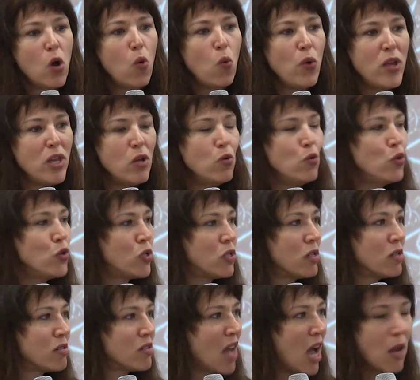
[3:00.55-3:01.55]
We use
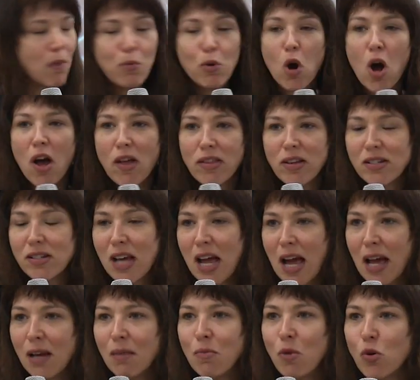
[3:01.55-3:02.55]
cyber all the
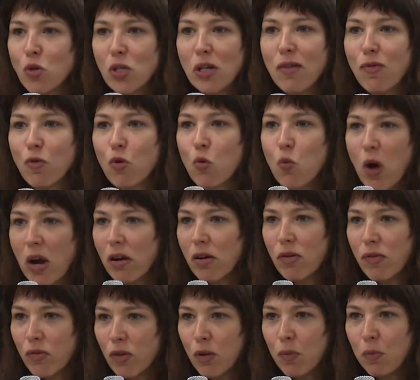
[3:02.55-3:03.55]
time, mostly for
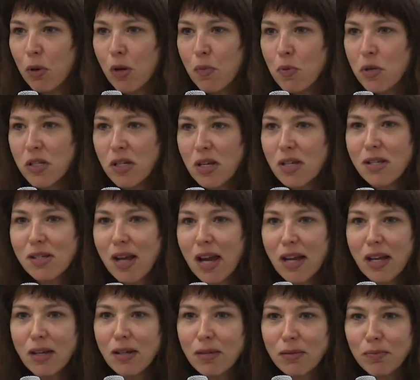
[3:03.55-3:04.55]
wonderful purposes
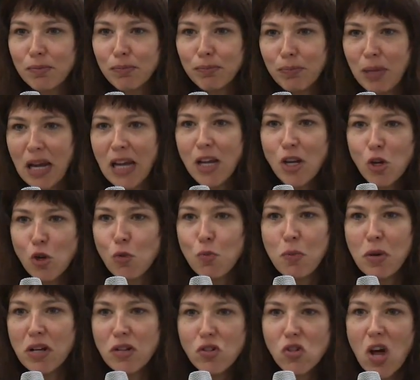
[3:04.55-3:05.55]
like paying your
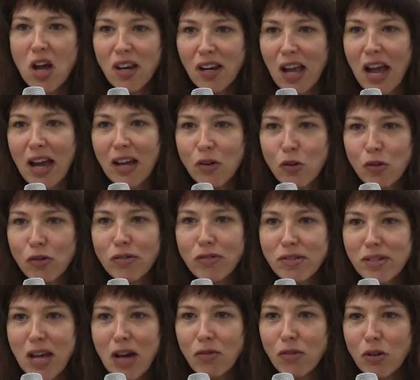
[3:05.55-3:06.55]
bills online or
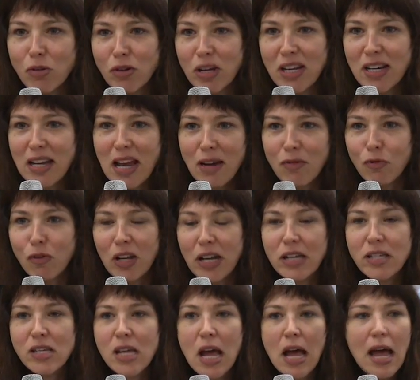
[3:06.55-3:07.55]
downloading
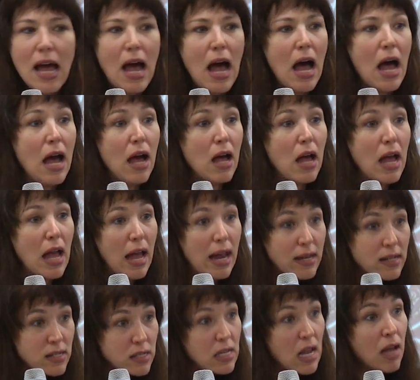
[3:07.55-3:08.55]
Netflix.
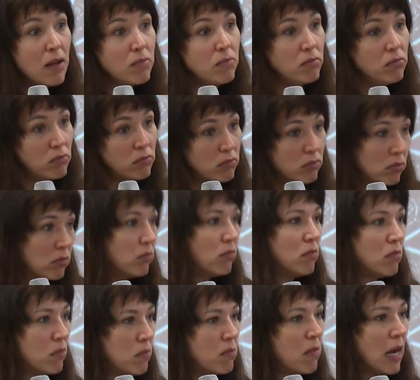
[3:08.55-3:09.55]
And some
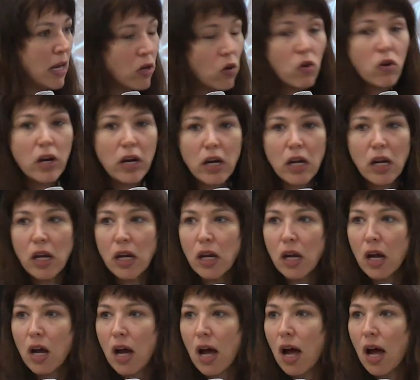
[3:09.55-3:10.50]
minority